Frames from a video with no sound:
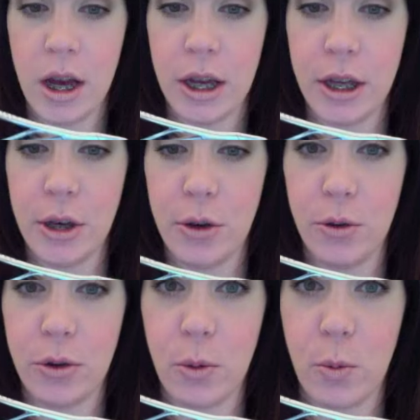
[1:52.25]

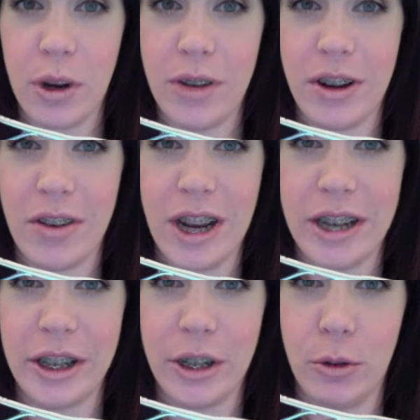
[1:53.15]
use one of their
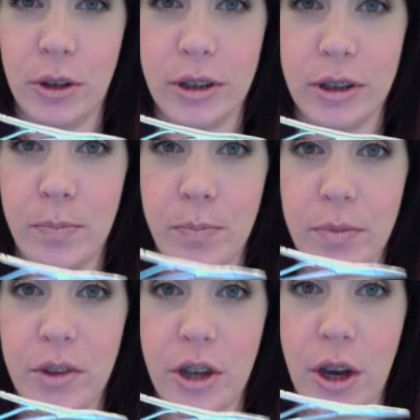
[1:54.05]
fancy tools.
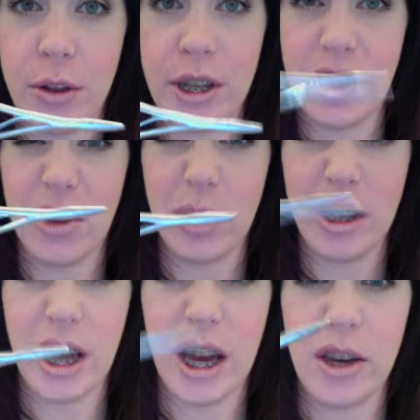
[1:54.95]
So this is what
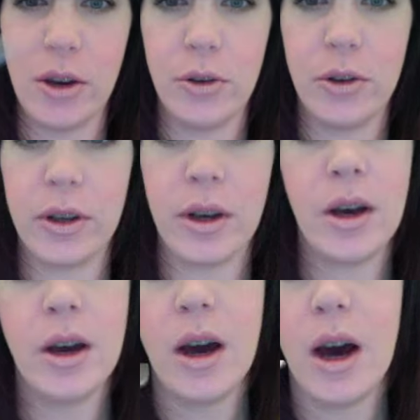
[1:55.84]
they use
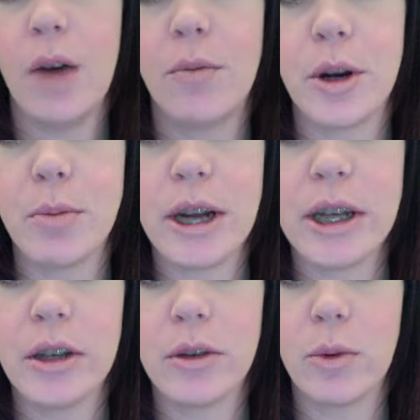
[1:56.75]
for your
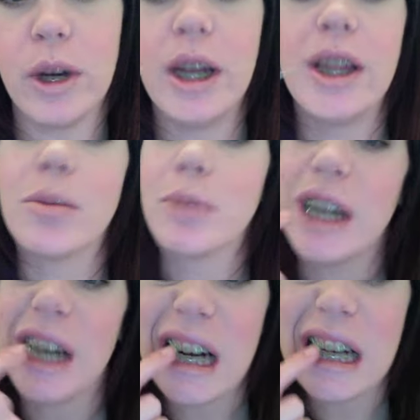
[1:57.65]
braces when they're
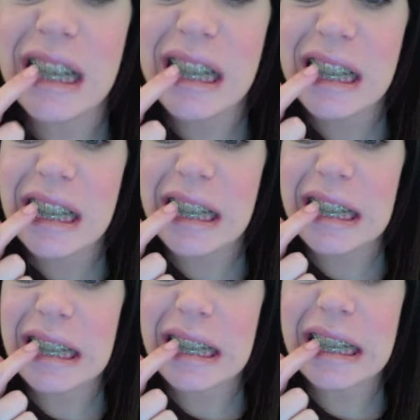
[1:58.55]
putting on
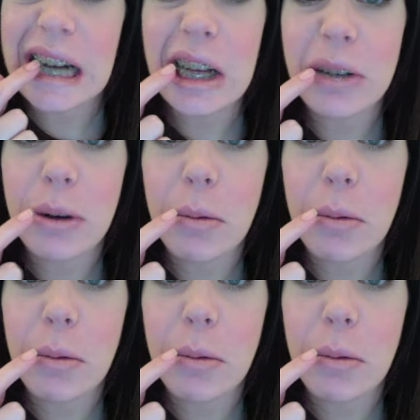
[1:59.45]
your colored rubber